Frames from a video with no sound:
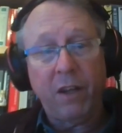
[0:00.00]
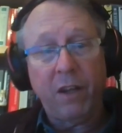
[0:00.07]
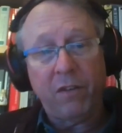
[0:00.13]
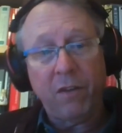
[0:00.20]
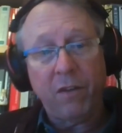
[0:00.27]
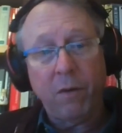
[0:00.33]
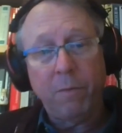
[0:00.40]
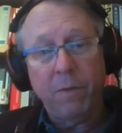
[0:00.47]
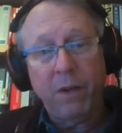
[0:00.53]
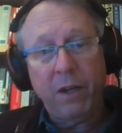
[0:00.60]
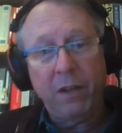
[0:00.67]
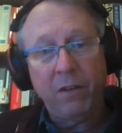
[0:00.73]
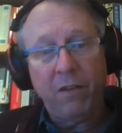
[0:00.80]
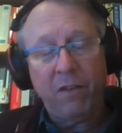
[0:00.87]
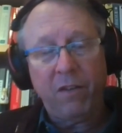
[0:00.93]
and so
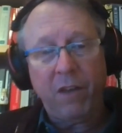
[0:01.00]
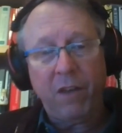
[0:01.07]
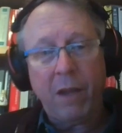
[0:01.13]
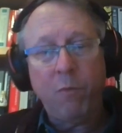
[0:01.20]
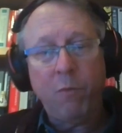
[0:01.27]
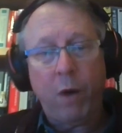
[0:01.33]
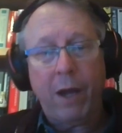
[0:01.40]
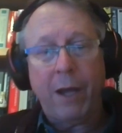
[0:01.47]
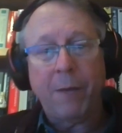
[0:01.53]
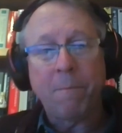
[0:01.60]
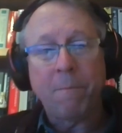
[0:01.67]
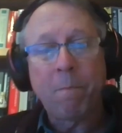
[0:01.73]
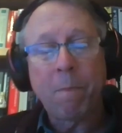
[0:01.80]
in the same way